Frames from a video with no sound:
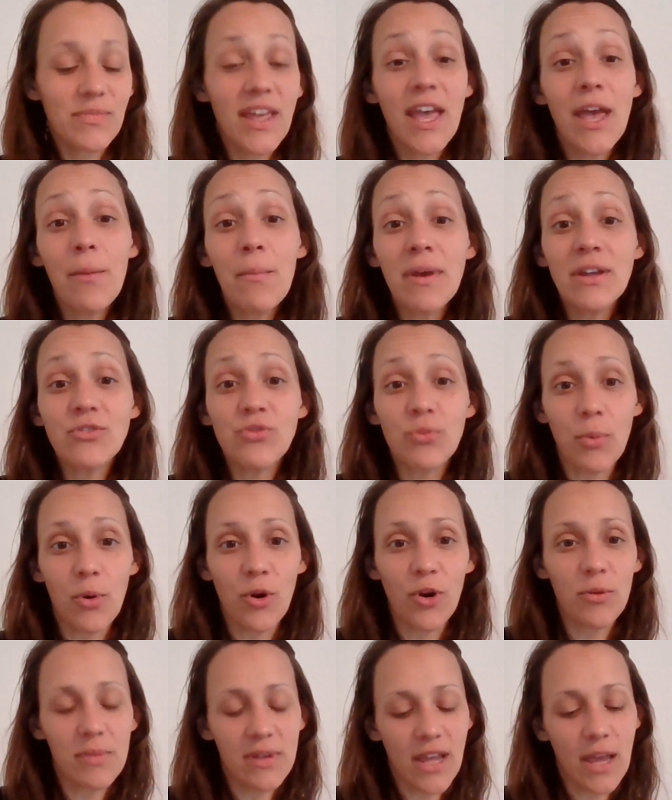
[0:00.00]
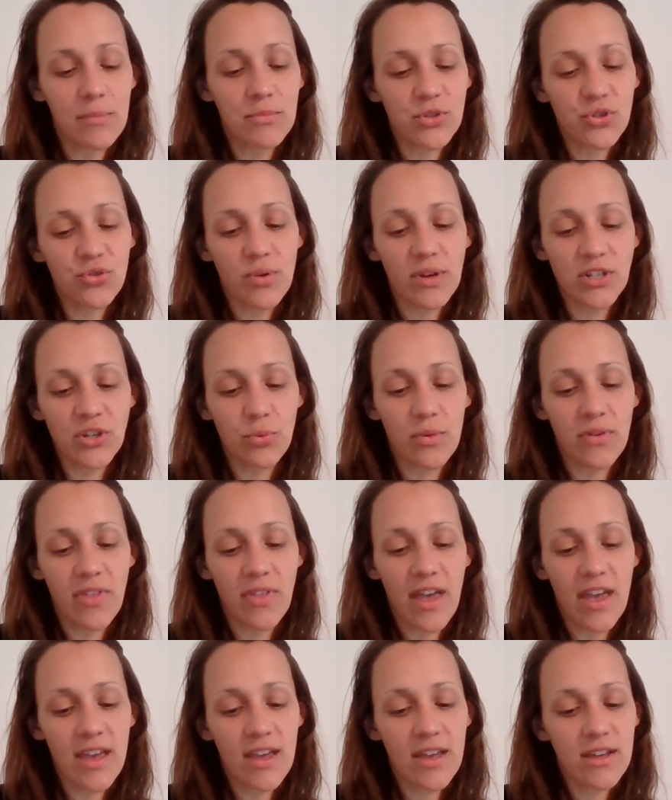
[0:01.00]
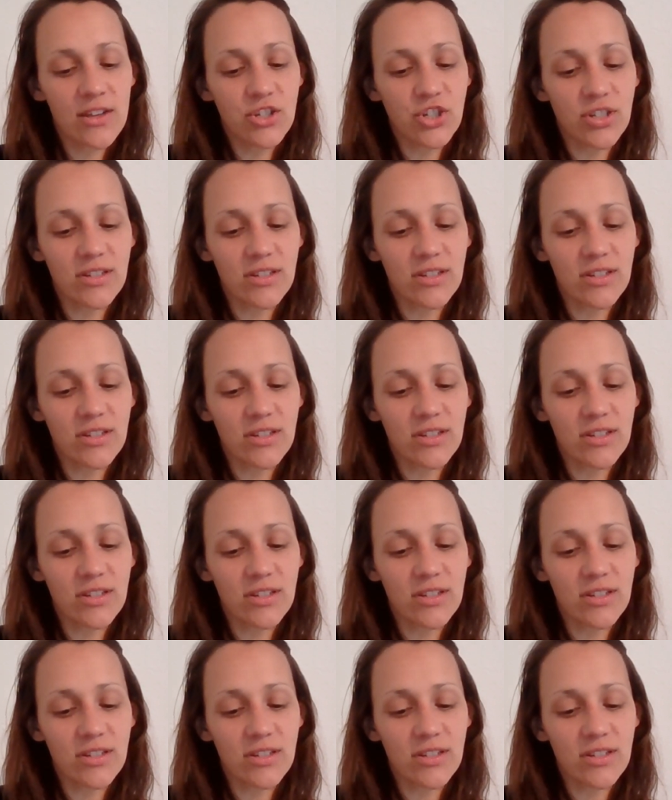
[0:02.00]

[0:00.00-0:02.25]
Aunt Madripoora became stricter with age,